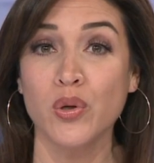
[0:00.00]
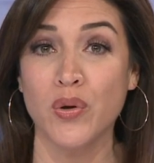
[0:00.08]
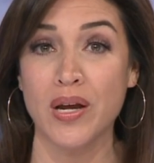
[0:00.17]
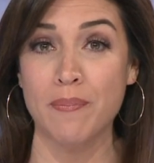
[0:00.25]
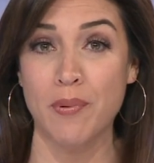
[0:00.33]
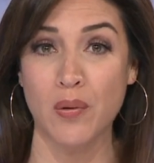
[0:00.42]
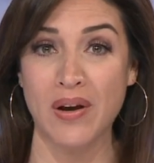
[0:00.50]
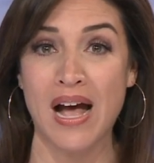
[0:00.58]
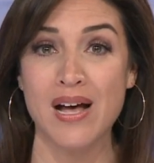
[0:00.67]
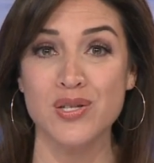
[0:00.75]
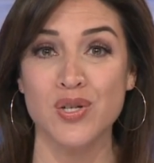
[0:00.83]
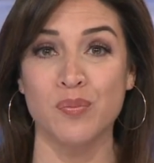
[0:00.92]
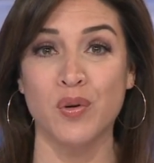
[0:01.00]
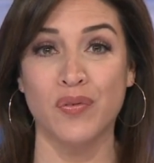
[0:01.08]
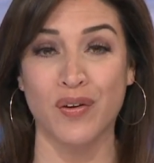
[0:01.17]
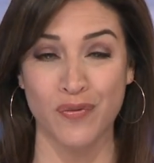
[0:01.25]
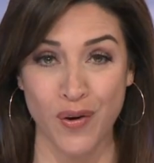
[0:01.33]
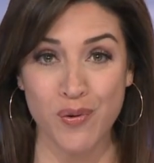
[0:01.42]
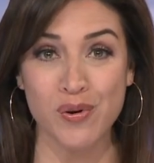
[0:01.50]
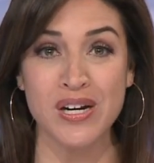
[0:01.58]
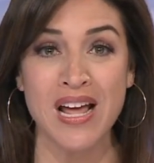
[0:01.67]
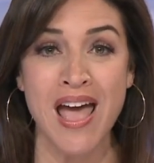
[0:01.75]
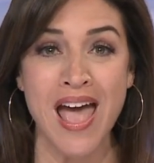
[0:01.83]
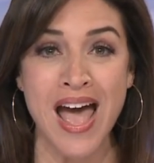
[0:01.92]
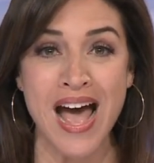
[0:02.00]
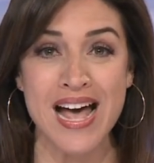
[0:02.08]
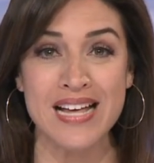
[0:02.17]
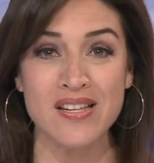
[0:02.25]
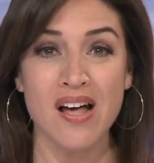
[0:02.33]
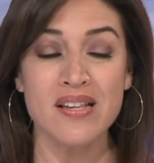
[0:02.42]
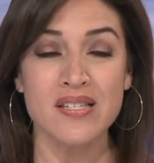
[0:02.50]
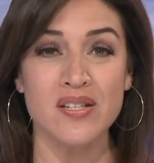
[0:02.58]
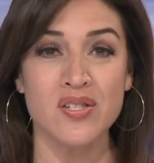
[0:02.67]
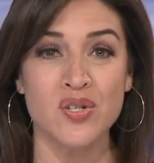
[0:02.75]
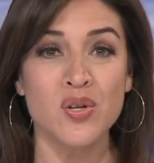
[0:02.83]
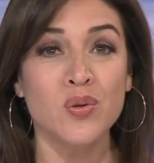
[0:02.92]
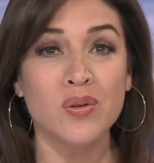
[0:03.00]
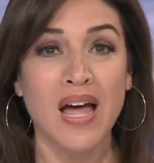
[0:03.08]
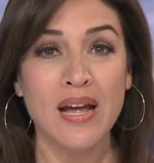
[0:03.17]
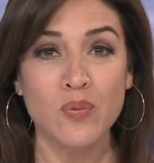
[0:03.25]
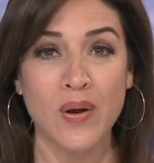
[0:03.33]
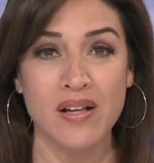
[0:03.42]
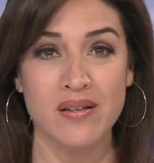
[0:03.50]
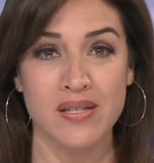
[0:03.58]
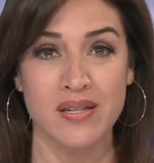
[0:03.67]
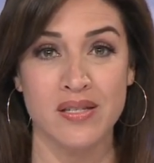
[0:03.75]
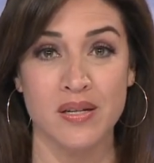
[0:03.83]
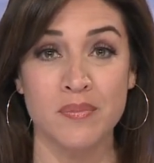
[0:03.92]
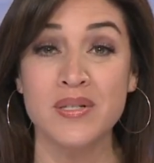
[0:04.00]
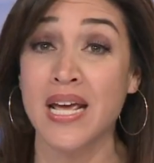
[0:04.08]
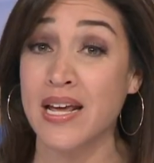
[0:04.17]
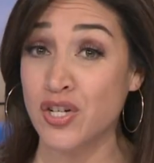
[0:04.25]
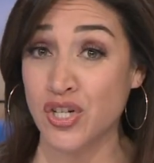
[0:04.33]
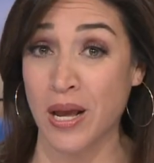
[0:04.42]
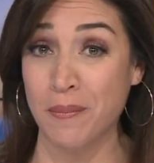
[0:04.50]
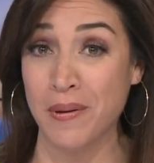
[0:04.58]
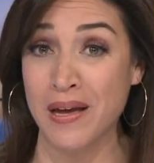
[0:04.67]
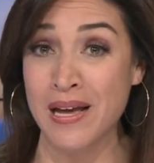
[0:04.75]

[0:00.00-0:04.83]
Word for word: Creek Boathouse are moving forward as Austin's new light rail system takes shape.